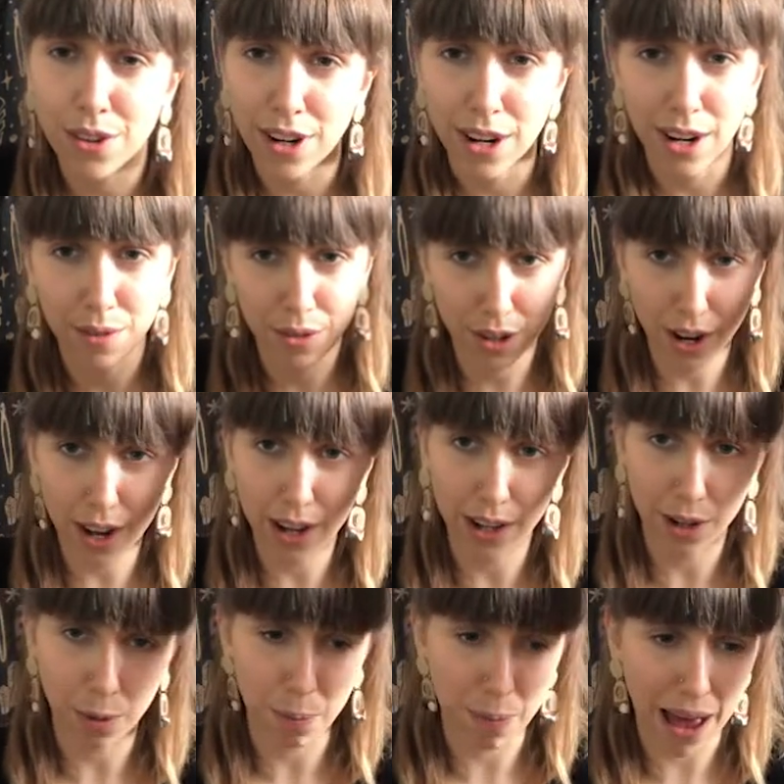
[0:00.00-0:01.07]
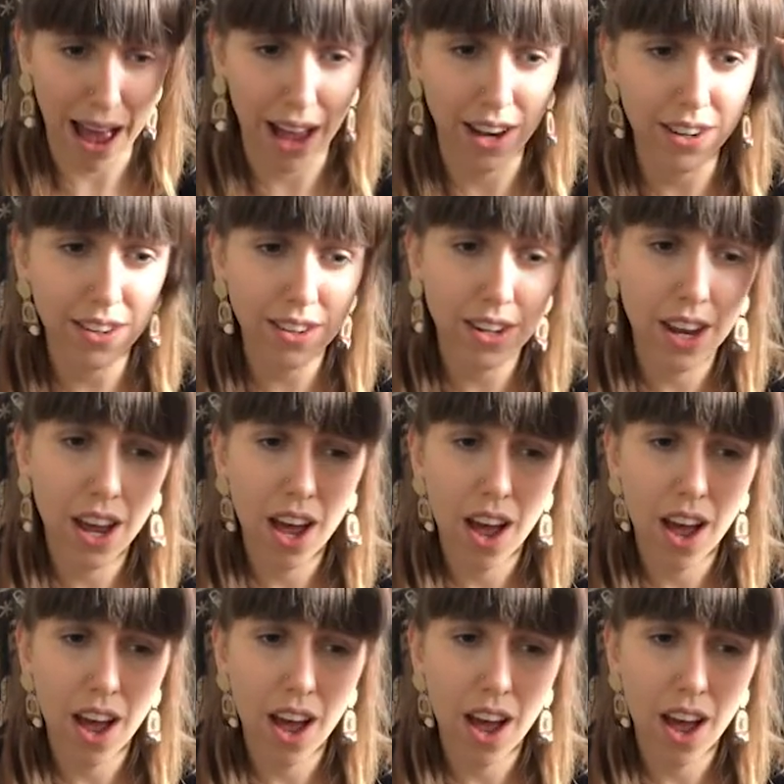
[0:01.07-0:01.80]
and I love the kind of little band